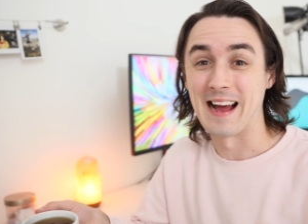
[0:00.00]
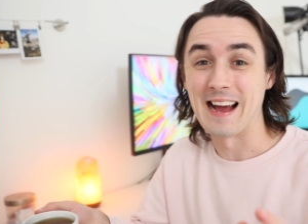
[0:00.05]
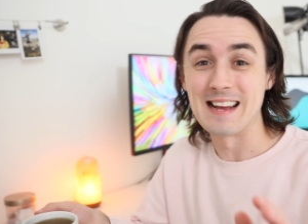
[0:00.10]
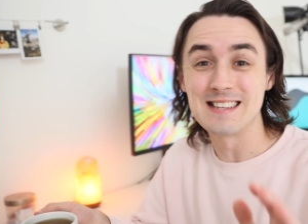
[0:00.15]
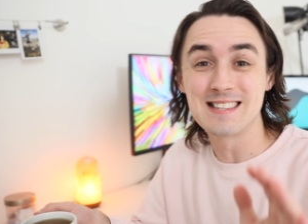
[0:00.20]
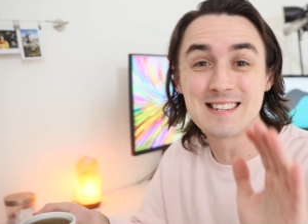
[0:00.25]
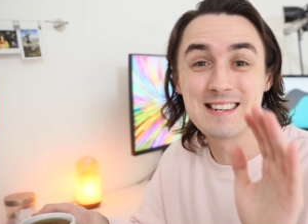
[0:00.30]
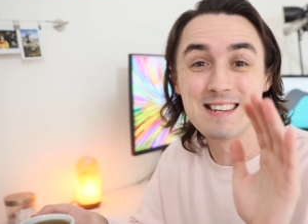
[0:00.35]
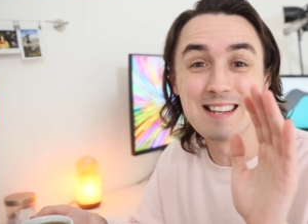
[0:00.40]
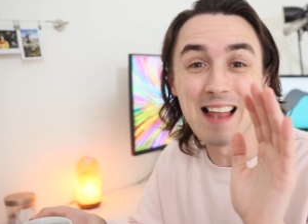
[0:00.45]
I
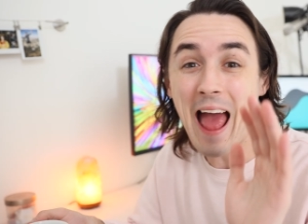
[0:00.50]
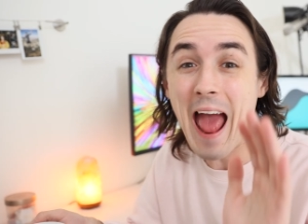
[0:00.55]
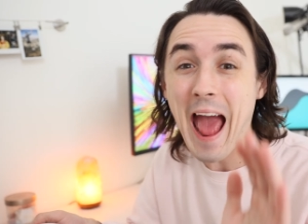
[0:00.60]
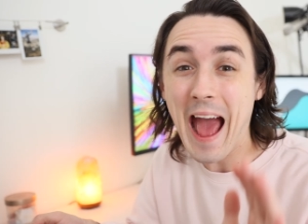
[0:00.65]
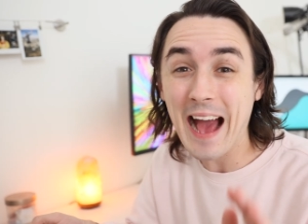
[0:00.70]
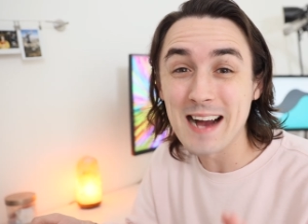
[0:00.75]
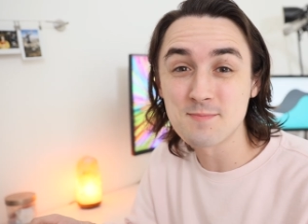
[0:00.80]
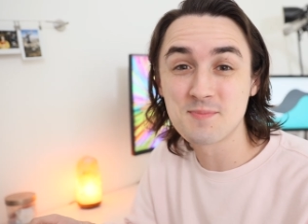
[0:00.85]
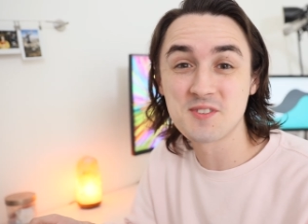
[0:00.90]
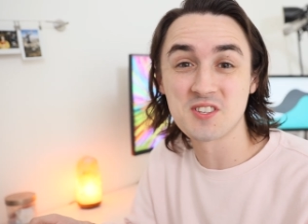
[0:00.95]
still
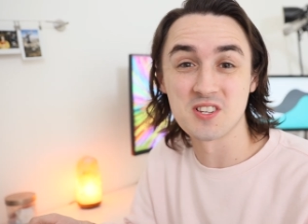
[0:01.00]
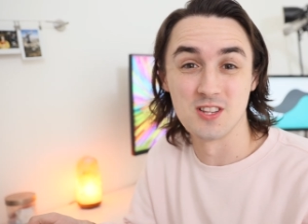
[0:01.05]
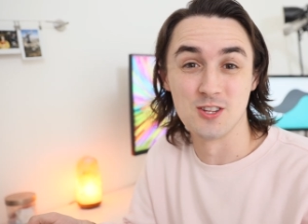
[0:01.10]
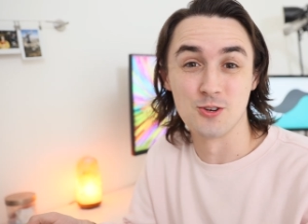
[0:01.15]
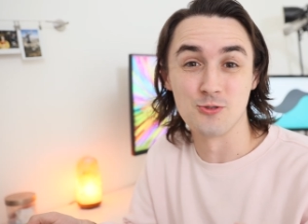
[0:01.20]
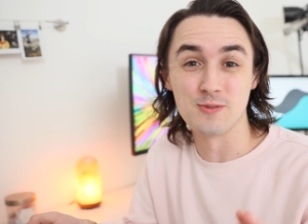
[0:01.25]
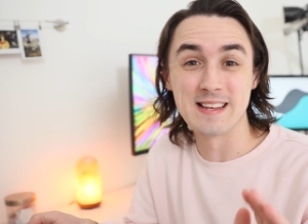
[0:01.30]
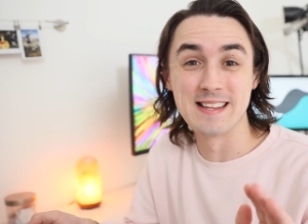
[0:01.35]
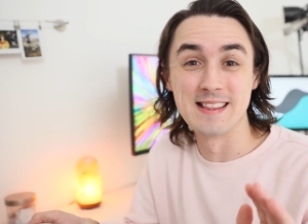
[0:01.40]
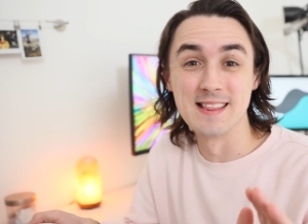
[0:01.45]

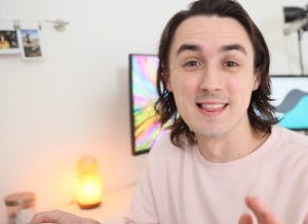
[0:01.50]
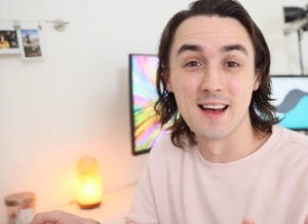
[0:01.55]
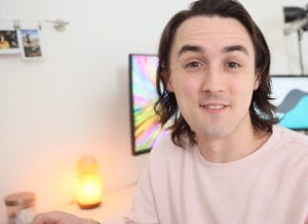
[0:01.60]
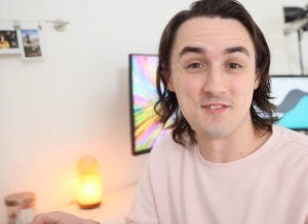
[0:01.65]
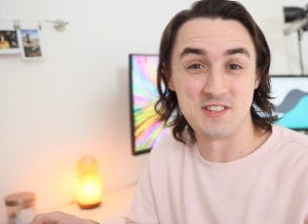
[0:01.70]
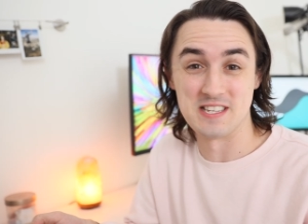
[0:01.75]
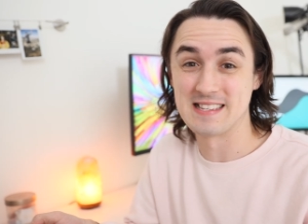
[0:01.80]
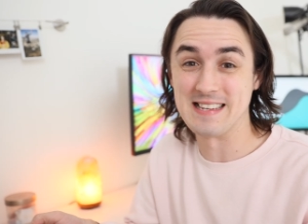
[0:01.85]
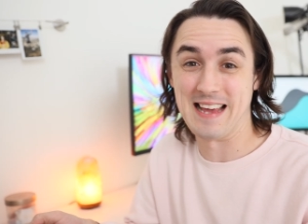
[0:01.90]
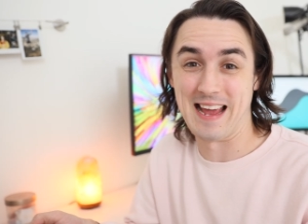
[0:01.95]
absolutely
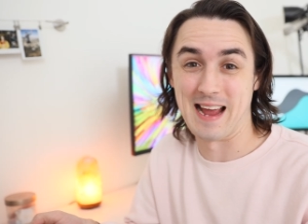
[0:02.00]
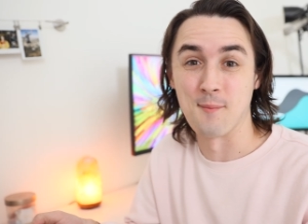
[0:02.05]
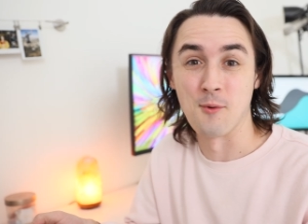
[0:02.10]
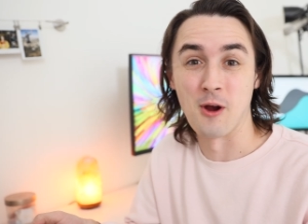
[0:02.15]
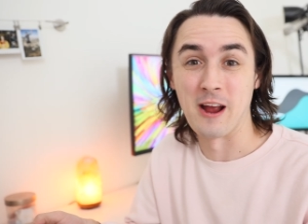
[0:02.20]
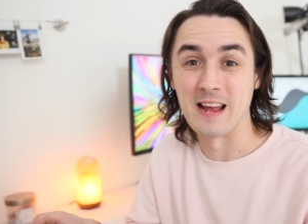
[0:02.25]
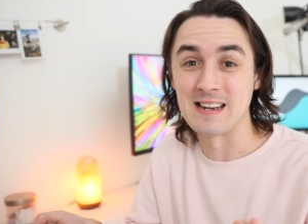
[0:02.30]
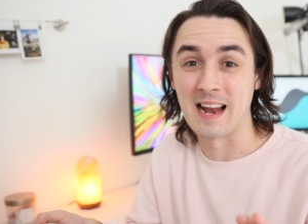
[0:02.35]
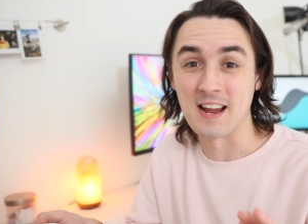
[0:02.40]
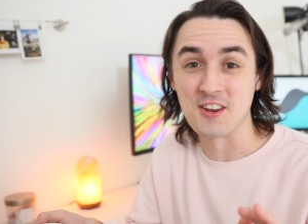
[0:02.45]
love this
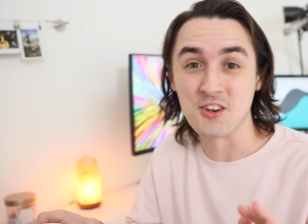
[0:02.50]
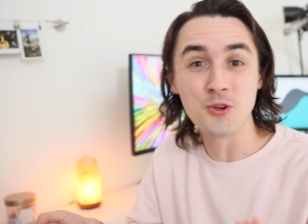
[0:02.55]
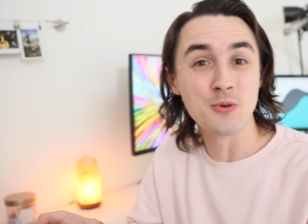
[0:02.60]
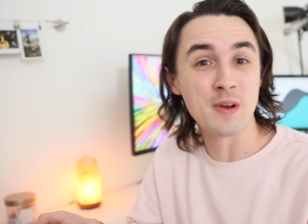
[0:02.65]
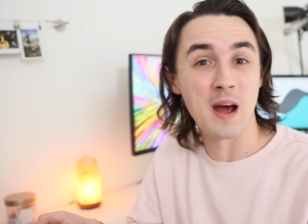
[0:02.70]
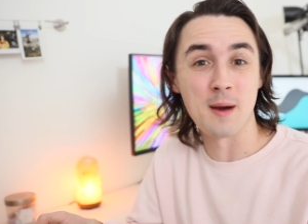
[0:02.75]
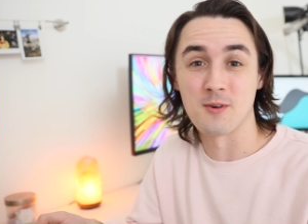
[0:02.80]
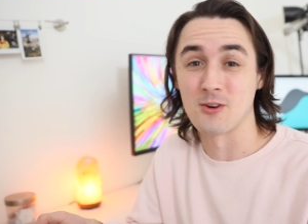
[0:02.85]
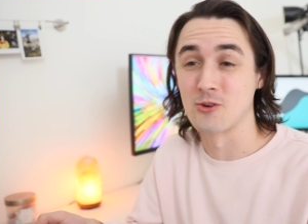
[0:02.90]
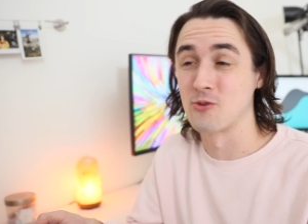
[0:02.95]
camera, and I do
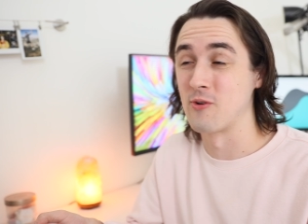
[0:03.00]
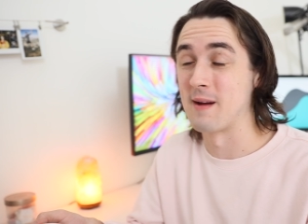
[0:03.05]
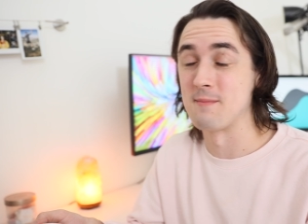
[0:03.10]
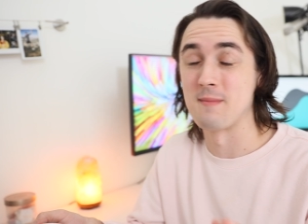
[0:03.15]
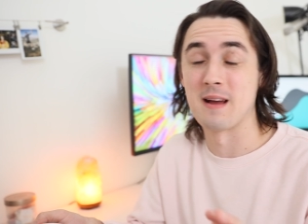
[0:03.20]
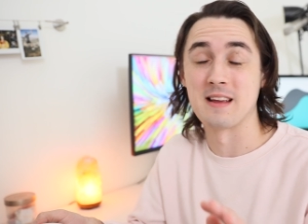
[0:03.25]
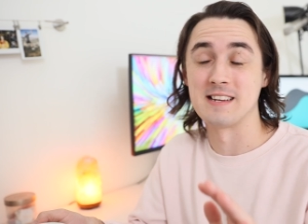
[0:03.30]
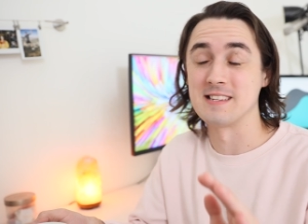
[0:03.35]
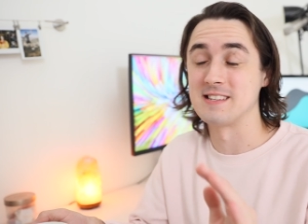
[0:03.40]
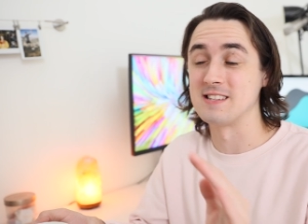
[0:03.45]
not regret
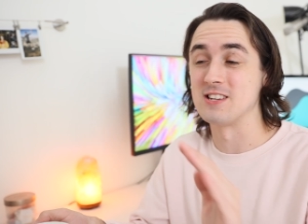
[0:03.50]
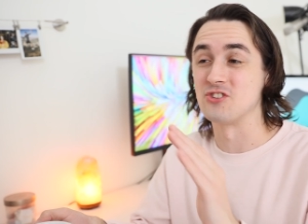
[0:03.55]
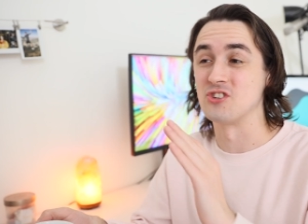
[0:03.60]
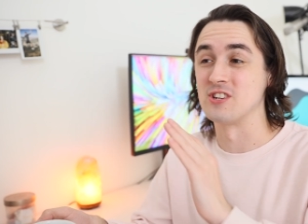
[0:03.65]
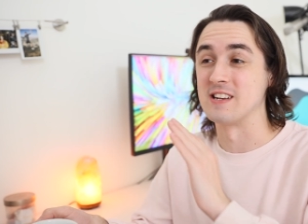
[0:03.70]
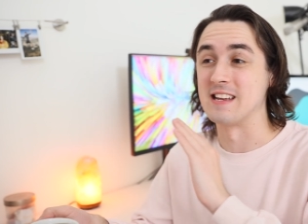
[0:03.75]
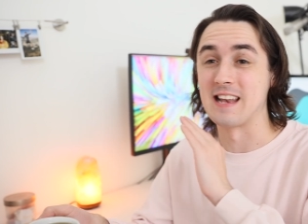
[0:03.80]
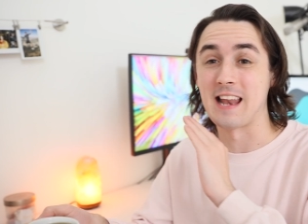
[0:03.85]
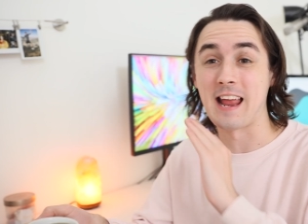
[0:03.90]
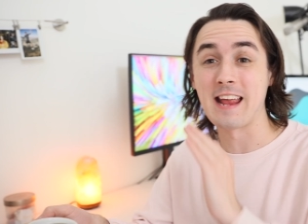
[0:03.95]
my
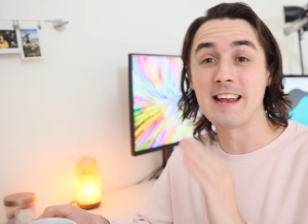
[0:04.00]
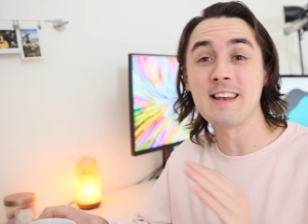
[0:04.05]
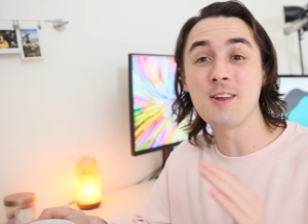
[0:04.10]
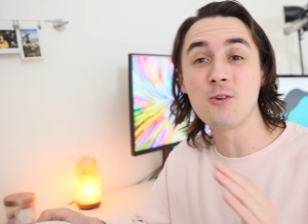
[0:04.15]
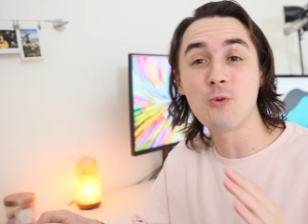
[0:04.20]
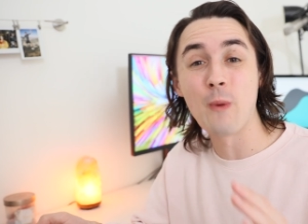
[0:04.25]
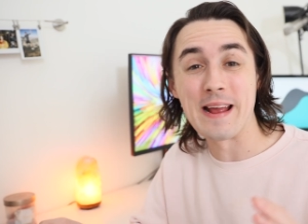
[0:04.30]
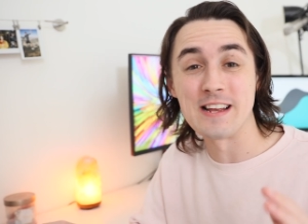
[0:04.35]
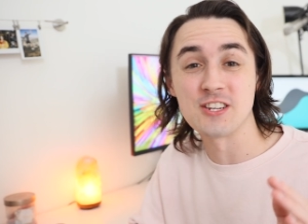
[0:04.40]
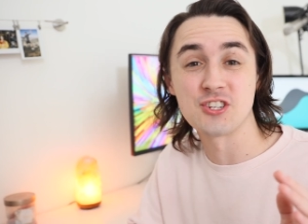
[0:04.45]
decision in any
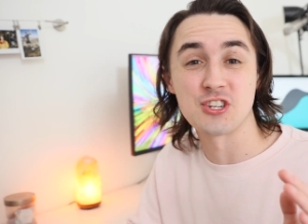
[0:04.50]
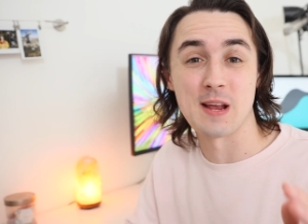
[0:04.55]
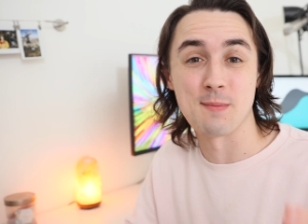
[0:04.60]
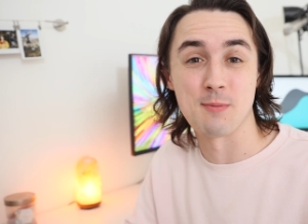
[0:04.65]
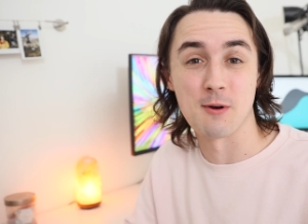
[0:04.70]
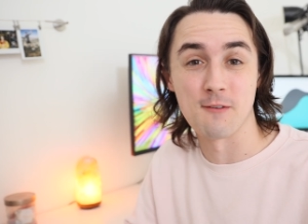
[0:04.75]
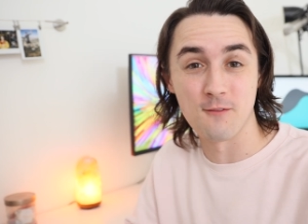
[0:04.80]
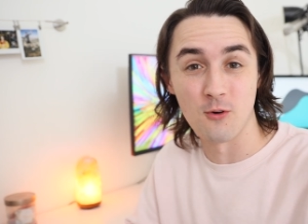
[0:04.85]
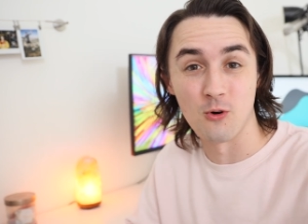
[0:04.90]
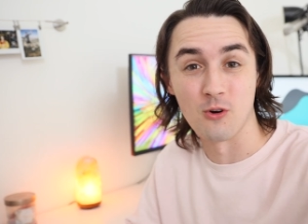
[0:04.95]
way, shape,
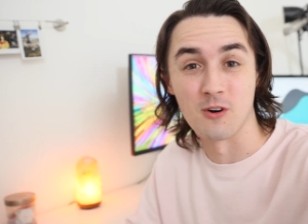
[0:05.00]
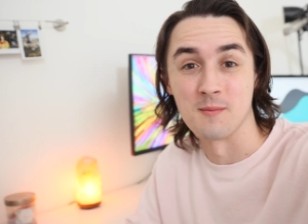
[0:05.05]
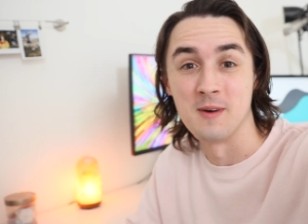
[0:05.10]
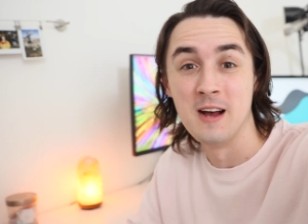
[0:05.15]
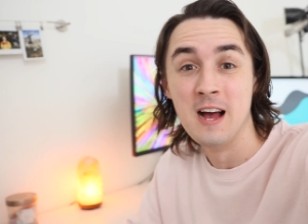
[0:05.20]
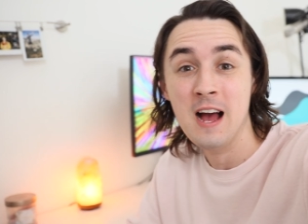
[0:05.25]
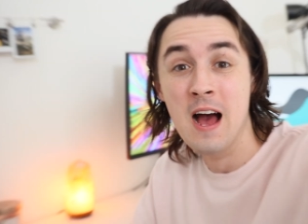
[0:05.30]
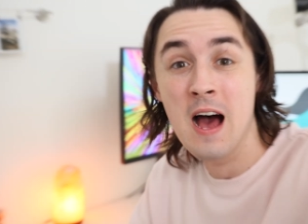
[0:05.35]
or form.